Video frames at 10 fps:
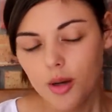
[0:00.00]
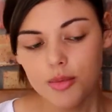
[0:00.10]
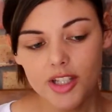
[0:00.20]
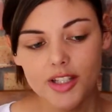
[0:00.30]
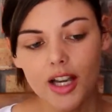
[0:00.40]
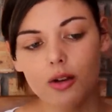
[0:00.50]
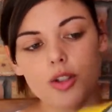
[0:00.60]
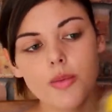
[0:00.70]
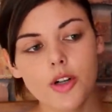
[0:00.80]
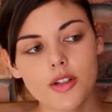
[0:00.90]
But this
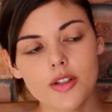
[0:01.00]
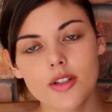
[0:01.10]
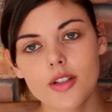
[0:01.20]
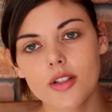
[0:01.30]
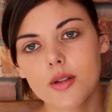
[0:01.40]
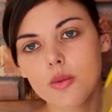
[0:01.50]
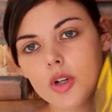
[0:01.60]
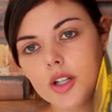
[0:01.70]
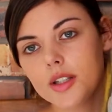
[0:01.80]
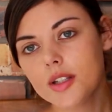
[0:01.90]
outer box
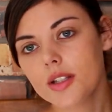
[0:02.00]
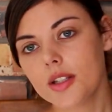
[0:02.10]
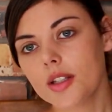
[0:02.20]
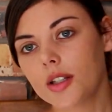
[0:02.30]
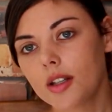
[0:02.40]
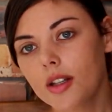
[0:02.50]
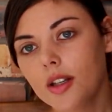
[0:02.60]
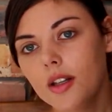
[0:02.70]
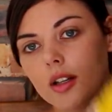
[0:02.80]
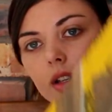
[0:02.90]
was
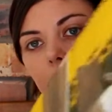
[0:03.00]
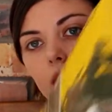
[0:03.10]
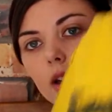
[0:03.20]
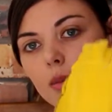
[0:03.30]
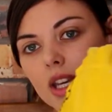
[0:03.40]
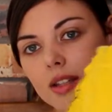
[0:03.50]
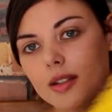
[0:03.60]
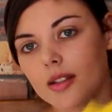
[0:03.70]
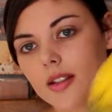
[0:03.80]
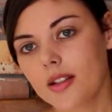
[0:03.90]
a
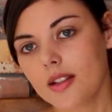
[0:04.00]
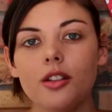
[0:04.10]
mess.